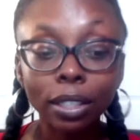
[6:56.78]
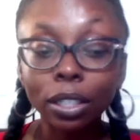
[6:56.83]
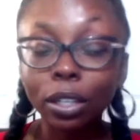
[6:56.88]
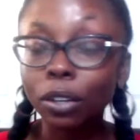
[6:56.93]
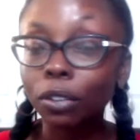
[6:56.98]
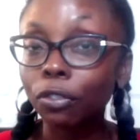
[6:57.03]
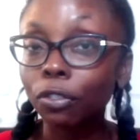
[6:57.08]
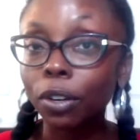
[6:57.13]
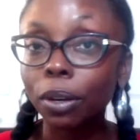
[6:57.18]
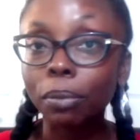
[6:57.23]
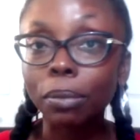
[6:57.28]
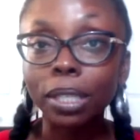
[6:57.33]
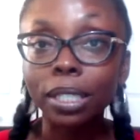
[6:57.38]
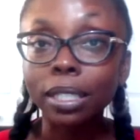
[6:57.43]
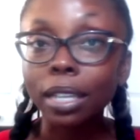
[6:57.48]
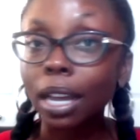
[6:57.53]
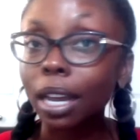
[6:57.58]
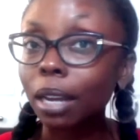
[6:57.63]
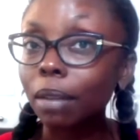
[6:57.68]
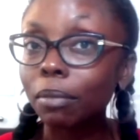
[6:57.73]
from the
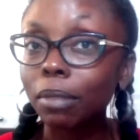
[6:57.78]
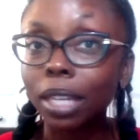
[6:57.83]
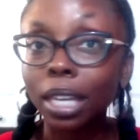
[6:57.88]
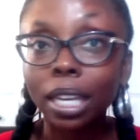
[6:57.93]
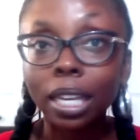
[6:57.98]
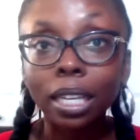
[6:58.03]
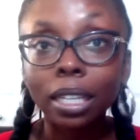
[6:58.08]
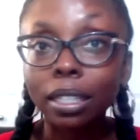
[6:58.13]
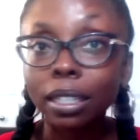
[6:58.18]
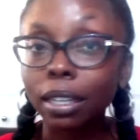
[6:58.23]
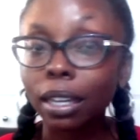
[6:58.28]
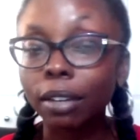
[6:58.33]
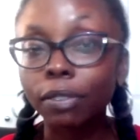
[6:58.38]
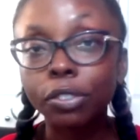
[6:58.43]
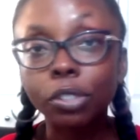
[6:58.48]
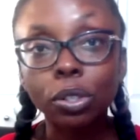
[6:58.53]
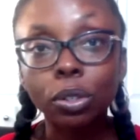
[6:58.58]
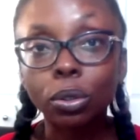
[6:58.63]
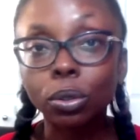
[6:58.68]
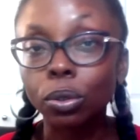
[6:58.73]
time they left
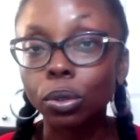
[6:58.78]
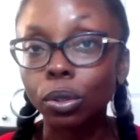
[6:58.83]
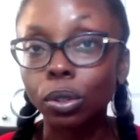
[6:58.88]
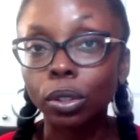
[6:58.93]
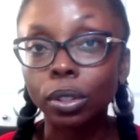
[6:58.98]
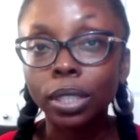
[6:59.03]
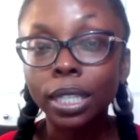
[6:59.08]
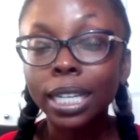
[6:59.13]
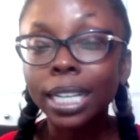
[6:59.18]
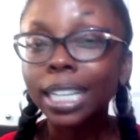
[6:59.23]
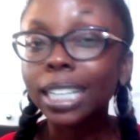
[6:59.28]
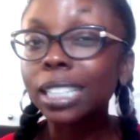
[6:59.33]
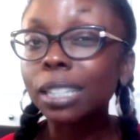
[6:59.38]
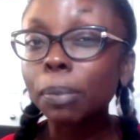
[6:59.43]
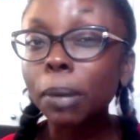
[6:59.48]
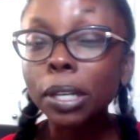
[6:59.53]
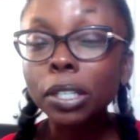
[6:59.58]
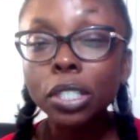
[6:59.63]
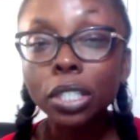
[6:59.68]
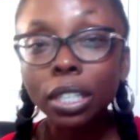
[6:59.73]
school,
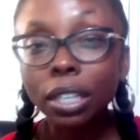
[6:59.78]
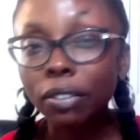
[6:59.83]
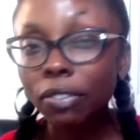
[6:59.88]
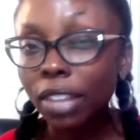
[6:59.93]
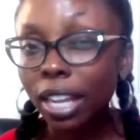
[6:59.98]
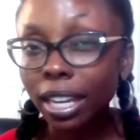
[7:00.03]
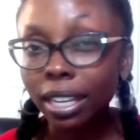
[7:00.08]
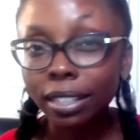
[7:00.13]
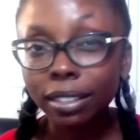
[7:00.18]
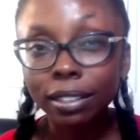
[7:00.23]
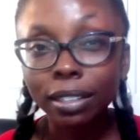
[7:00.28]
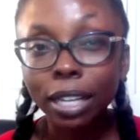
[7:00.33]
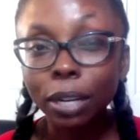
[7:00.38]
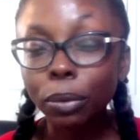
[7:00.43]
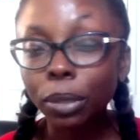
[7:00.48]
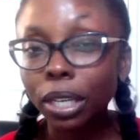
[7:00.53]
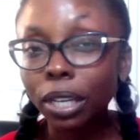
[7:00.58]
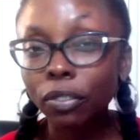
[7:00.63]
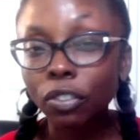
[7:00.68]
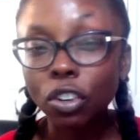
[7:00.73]
especially if they
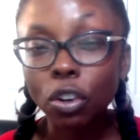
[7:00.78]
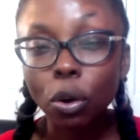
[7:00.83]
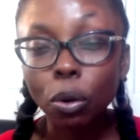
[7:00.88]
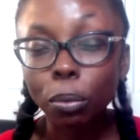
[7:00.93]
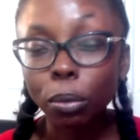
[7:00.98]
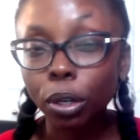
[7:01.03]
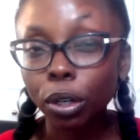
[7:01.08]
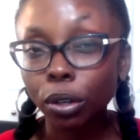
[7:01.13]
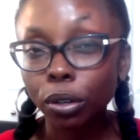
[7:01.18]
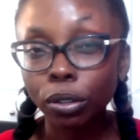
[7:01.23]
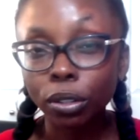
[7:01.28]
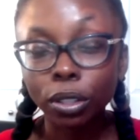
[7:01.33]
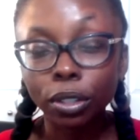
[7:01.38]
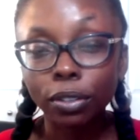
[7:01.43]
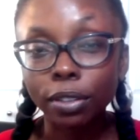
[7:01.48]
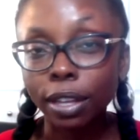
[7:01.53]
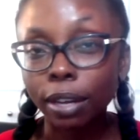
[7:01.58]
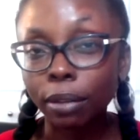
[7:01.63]
were given homework earlier that